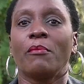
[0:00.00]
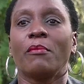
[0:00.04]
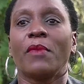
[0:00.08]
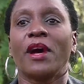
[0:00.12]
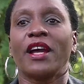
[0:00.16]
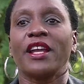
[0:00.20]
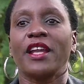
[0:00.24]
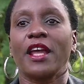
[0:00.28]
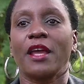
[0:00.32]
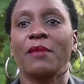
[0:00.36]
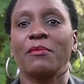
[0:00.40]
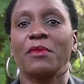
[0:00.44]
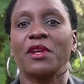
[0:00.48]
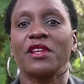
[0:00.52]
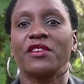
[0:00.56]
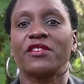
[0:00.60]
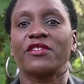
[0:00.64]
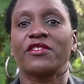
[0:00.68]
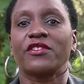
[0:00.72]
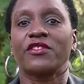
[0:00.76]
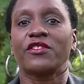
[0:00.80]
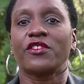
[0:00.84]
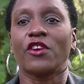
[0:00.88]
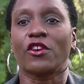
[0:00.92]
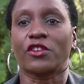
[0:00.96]
My name
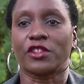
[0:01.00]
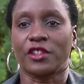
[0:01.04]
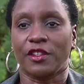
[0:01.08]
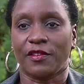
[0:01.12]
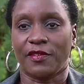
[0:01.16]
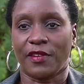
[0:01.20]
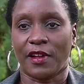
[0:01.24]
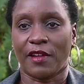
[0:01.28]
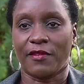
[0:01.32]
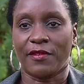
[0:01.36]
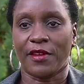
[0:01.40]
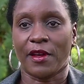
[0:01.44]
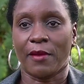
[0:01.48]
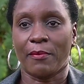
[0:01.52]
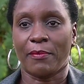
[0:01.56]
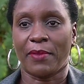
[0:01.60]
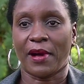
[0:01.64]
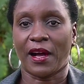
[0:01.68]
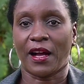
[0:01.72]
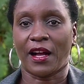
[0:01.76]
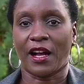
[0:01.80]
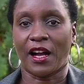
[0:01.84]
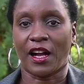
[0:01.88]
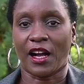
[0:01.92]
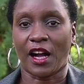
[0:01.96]
is Dr. Flavia
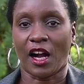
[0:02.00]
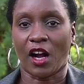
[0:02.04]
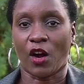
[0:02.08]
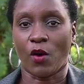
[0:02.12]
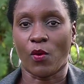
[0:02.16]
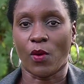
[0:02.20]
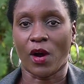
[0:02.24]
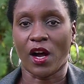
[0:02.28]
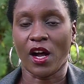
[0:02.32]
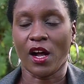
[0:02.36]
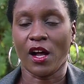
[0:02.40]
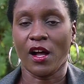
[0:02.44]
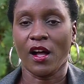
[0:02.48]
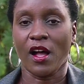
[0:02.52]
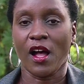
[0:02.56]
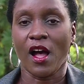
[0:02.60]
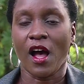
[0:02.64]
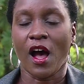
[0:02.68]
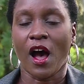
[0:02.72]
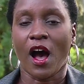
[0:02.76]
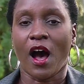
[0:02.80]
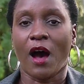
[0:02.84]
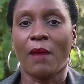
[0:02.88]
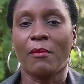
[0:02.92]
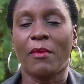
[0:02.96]
Mpanga.
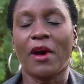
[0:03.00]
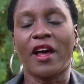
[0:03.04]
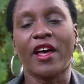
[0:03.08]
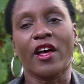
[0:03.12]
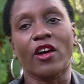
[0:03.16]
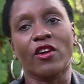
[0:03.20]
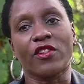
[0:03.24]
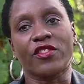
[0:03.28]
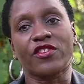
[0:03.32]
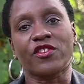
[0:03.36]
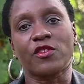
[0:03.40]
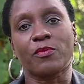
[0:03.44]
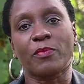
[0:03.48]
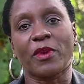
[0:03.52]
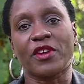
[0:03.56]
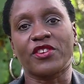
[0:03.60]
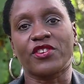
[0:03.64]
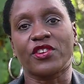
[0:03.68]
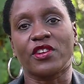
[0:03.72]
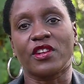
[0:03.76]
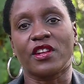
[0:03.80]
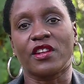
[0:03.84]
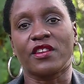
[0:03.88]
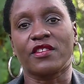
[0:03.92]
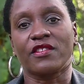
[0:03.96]
I'm a health
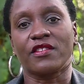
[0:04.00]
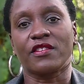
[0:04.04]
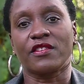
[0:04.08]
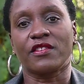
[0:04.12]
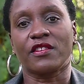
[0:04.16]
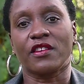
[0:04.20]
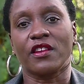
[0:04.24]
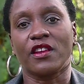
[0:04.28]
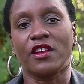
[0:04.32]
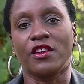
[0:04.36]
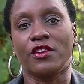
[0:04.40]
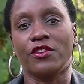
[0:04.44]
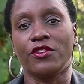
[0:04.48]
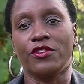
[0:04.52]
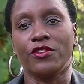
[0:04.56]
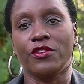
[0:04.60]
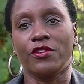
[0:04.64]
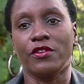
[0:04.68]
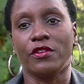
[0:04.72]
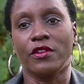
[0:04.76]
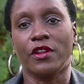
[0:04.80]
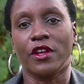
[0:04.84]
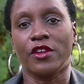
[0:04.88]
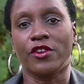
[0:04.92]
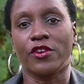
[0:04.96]
specialist
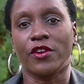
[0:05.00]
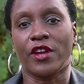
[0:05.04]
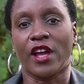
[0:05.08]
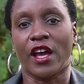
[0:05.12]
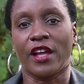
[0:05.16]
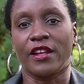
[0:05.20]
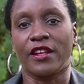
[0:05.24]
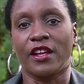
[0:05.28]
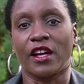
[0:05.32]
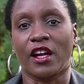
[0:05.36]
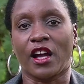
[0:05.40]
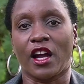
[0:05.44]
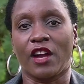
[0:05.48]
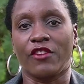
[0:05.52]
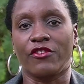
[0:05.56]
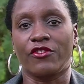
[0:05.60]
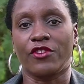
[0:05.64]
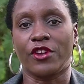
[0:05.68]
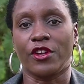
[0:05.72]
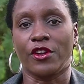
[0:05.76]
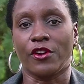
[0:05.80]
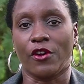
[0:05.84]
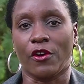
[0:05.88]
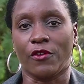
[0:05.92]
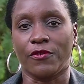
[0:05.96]
in the Uganda
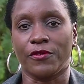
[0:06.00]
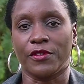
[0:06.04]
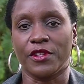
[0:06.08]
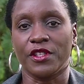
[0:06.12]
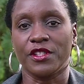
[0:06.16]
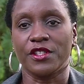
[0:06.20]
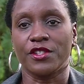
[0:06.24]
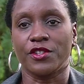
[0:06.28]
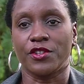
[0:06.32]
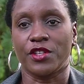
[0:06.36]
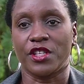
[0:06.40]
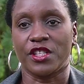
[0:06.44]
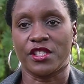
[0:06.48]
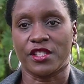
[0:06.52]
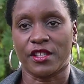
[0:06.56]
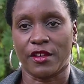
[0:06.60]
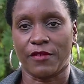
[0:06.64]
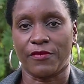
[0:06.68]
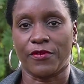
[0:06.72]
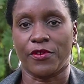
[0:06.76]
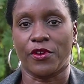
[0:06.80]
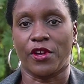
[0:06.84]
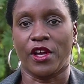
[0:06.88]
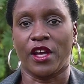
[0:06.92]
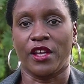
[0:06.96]
country office,
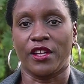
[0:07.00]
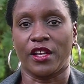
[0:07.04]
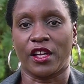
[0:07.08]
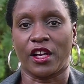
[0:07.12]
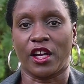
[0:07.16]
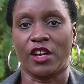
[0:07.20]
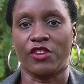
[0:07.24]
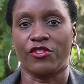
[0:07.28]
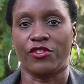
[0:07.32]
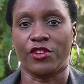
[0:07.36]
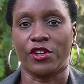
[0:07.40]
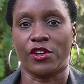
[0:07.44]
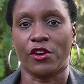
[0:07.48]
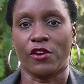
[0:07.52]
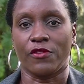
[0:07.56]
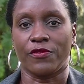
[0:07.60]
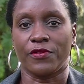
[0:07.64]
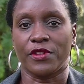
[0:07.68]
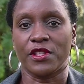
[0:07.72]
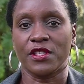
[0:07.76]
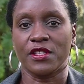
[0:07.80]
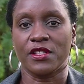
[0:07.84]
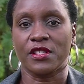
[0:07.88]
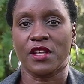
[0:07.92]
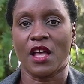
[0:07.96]
UNICEF Uganda country
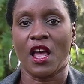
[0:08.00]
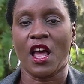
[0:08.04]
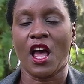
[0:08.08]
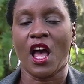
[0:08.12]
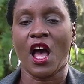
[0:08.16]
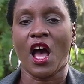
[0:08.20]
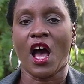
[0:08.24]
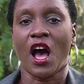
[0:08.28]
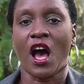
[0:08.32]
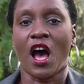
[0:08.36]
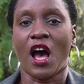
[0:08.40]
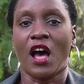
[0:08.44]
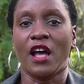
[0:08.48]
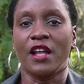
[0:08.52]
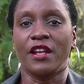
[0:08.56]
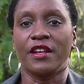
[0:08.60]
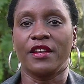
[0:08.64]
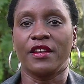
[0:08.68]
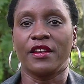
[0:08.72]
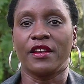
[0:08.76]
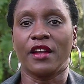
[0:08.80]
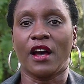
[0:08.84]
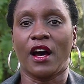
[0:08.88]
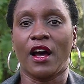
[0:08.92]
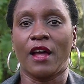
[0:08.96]
office,
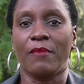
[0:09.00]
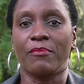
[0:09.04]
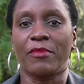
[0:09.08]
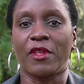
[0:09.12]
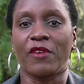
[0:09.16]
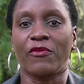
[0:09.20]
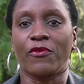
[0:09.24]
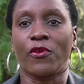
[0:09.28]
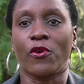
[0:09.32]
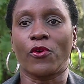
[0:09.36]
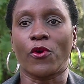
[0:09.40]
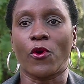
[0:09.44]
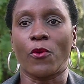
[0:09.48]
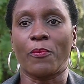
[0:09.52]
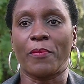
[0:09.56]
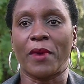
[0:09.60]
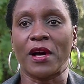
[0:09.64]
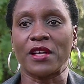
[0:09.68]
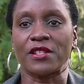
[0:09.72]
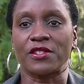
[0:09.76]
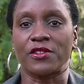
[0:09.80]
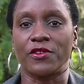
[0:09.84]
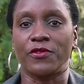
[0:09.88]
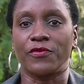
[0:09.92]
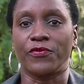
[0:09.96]
and I'm the focal
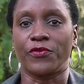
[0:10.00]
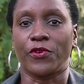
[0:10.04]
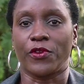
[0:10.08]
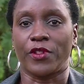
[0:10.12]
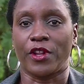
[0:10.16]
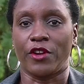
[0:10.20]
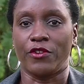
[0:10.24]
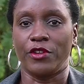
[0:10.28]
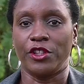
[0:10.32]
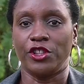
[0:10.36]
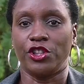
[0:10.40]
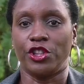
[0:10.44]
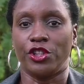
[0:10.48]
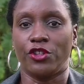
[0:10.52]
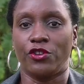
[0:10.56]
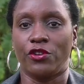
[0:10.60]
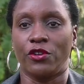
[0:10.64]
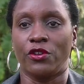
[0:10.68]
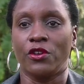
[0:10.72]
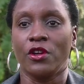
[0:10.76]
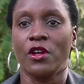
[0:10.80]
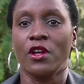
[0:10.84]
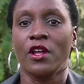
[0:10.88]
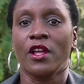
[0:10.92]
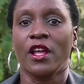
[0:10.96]
person for the
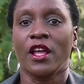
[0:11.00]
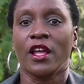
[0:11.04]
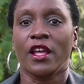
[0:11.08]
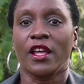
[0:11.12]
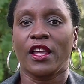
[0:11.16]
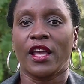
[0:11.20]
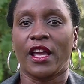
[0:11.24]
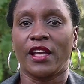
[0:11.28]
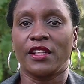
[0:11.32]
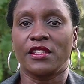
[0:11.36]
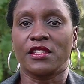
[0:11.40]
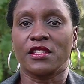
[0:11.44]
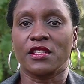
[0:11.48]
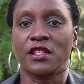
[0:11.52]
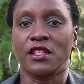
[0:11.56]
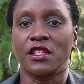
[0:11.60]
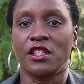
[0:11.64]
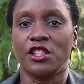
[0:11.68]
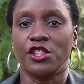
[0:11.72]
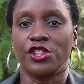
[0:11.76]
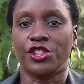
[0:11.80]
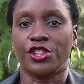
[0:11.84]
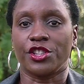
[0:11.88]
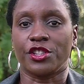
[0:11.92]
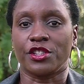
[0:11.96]
Regional Gates
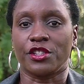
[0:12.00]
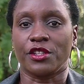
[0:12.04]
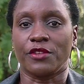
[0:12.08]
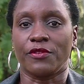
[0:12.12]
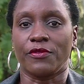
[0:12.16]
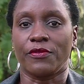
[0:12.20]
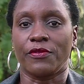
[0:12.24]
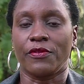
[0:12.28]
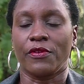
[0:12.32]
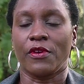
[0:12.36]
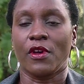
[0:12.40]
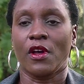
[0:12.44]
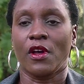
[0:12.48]
Initiative.